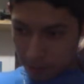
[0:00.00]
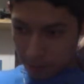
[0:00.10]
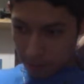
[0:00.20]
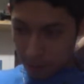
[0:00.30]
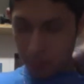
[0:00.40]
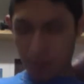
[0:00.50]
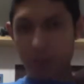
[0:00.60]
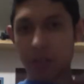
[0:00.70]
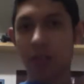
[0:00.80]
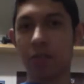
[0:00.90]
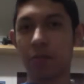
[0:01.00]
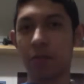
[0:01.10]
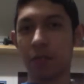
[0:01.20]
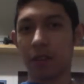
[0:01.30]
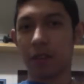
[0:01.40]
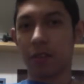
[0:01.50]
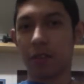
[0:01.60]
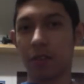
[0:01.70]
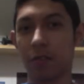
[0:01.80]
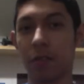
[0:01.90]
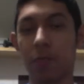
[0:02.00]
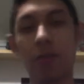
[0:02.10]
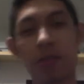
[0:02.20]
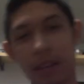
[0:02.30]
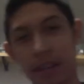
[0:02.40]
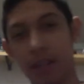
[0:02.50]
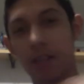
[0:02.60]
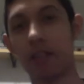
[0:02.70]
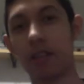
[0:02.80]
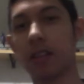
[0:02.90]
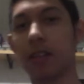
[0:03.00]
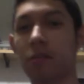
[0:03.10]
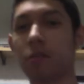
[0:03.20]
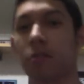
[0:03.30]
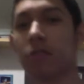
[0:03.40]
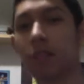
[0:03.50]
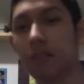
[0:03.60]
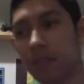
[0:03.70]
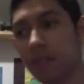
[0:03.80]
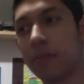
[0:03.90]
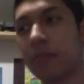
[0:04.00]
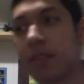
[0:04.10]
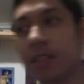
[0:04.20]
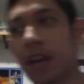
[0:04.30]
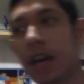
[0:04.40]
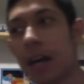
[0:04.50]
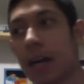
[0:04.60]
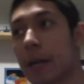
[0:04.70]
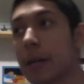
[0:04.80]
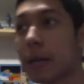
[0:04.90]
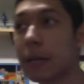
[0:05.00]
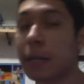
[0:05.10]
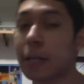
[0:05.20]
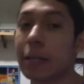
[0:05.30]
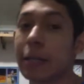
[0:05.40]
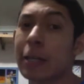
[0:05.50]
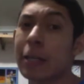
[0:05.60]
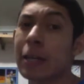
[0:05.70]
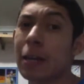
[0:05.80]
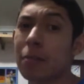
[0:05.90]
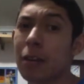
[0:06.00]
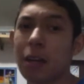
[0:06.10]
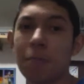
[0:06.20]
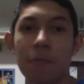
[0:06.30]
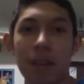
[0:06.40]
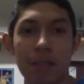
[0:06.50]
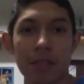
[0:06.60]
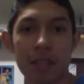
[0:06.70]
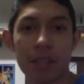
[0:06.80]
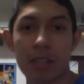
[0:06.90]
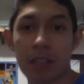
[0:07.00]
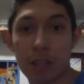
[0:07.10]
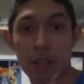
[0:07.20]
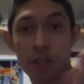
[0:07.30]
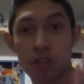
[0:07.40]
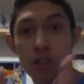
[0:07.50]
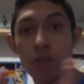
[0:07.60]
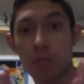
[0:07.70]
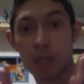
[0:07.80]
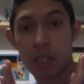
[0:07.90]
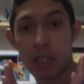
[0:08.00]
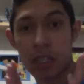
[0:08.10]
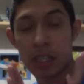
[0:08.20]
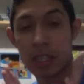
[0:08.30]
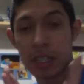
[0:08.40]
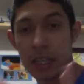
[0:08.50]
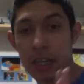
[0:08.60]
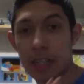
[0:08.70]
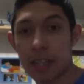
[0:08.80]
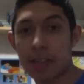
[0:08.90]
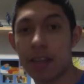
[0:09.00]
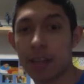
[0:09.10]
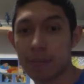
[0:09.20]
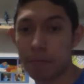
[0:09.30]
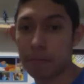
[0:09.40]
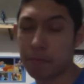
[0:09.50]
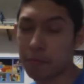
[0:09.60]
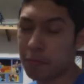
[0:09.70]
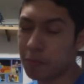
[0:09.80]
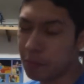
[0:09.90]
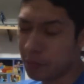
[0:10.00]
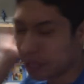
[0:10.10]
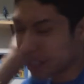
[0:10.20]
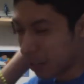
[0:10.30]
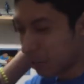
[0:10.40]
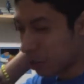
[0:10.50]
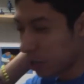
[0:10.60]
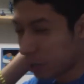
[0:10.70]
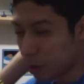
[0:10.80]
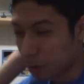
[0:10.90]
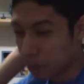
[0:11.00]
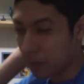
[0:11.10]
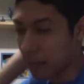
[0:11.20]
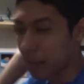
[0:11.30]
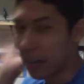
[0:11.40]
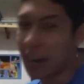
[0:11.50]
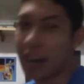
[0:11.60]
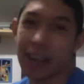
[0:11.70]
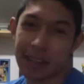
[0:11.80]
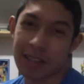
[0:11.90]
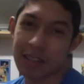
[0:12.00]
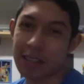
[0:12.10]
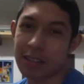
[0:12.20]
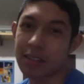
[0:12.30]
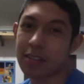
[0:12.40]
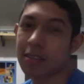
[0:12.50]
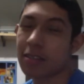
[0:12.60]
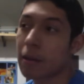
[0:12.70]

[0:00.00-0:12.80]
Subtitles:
movies are just moving movies like King Kong, they just mostly green screen with CGI. I mean, I'm fine with that. It's just not too much CGI. That's that would straight up hurt my eyes. It's just,